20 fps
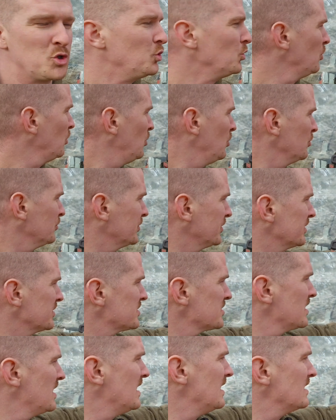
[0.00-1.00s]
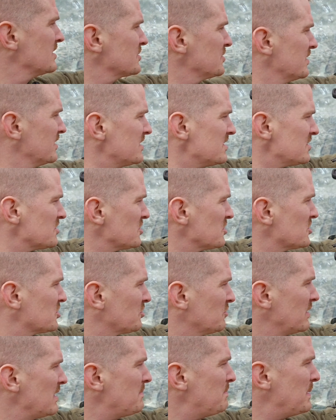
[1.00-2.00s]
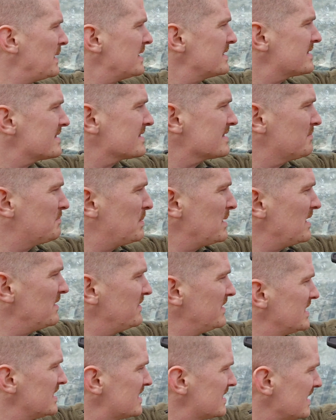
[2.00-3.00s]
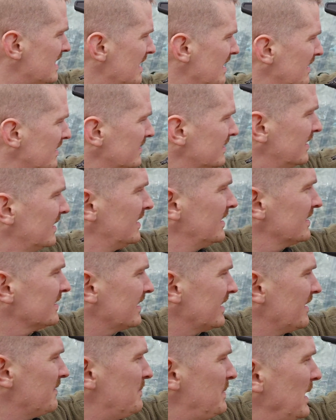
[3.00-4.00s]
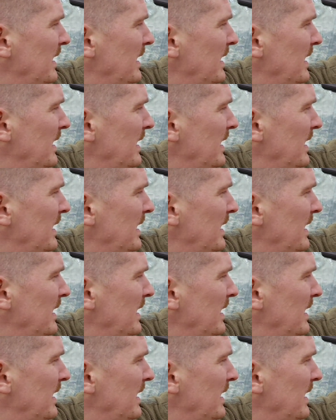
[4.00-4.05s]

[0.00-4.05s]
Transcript: tool holders. So this is just 3 pieces of PVC that have